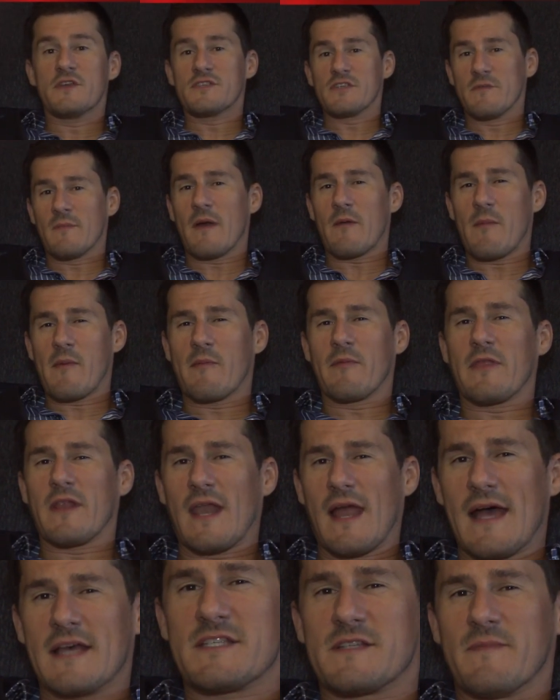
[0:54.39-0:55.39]
So you might remember the
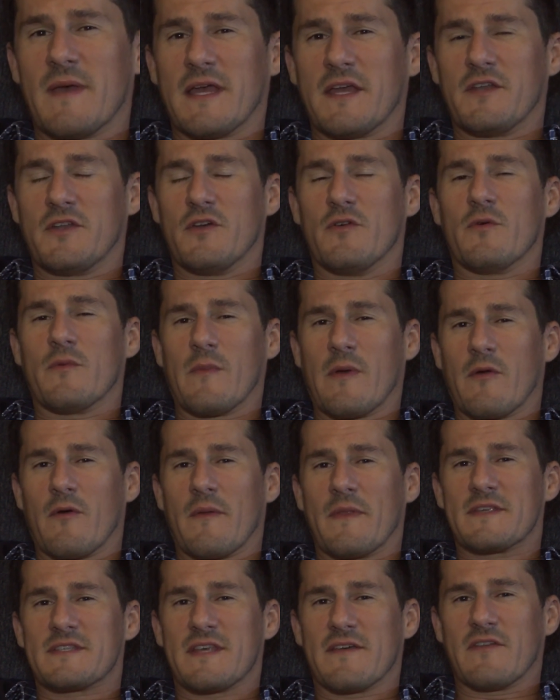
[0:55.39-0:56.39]
last MegaDO when we were
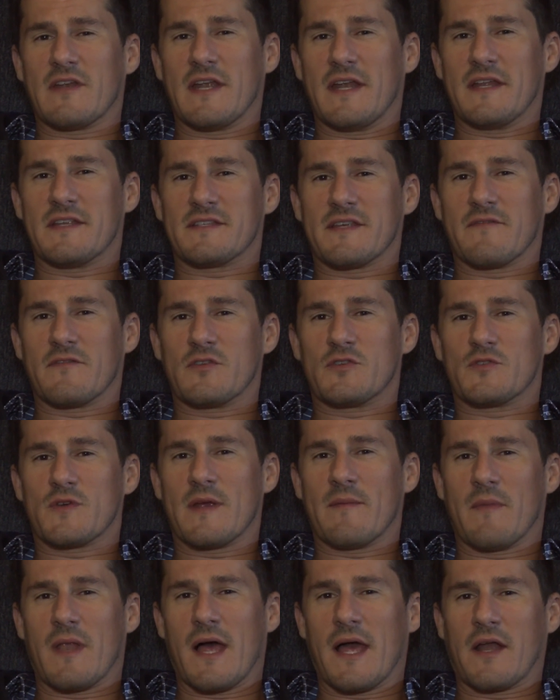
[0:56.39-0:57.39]
on the 787
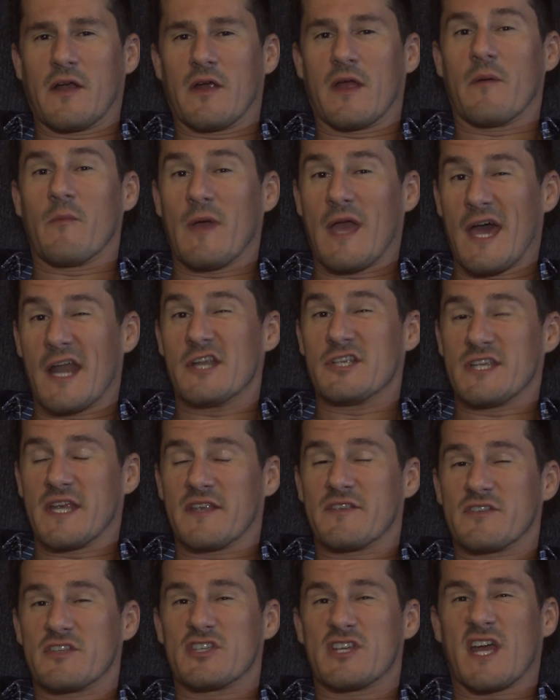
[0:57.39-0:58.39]
Dreamliner and we had a
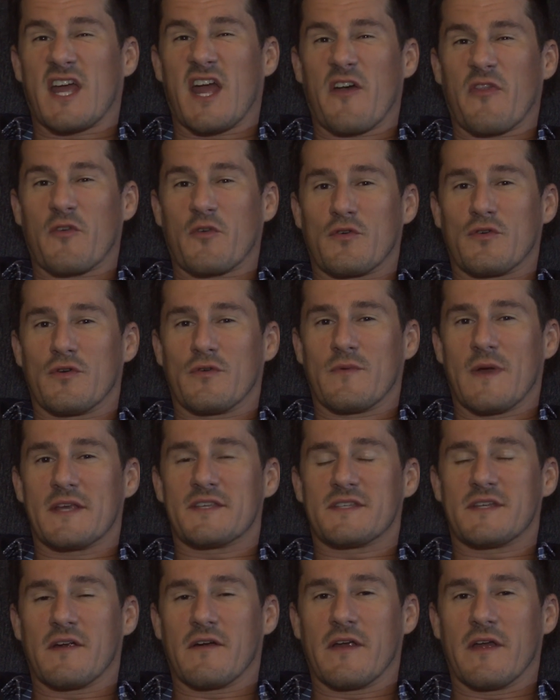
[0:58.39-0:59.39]
chance to check out the crew
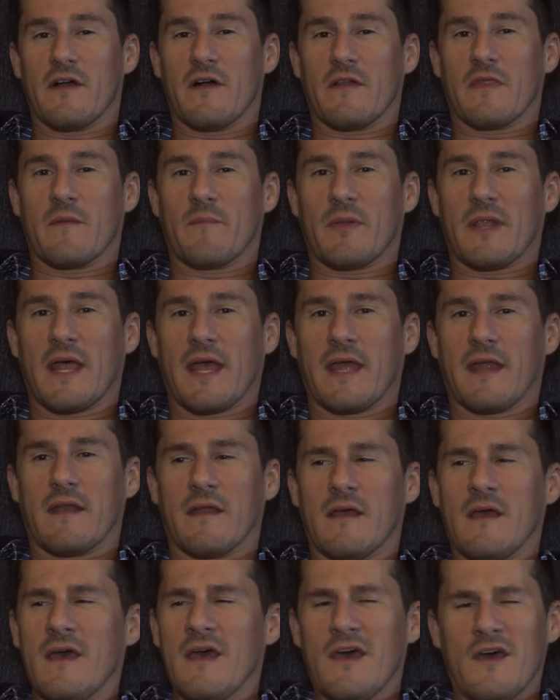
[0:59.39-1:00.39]
rest area on the
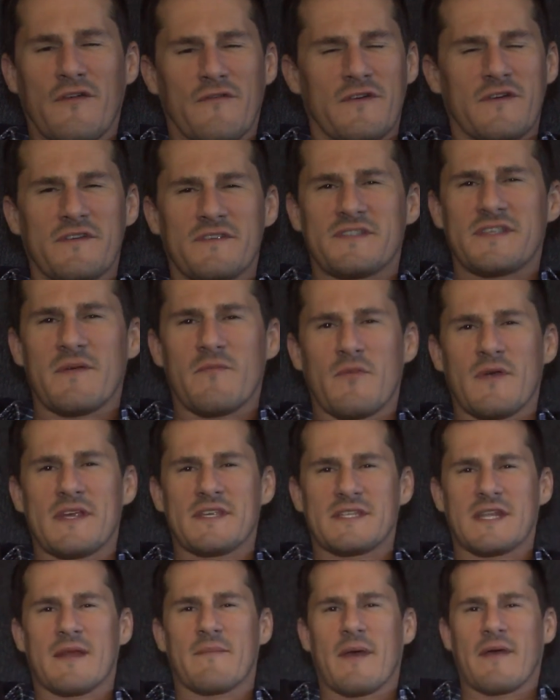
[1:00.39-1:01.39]
plane. For some
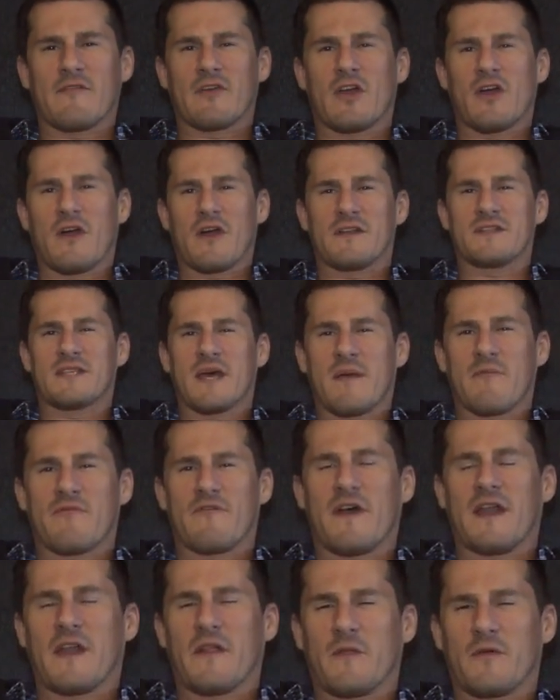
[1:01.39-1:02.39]
reason, I'm having a hard time
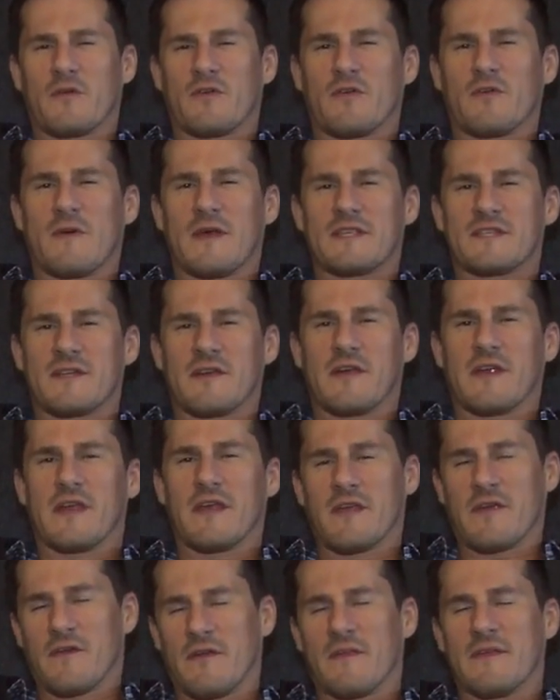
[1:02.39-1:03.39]
finding the crew rest
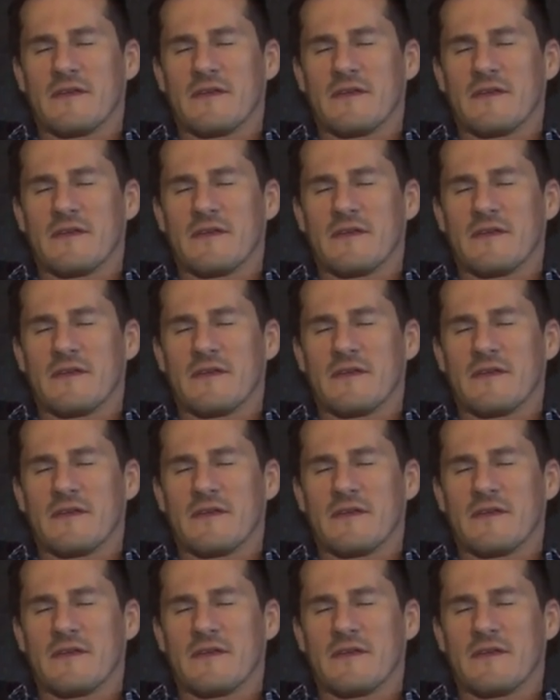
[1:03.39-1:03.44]
area here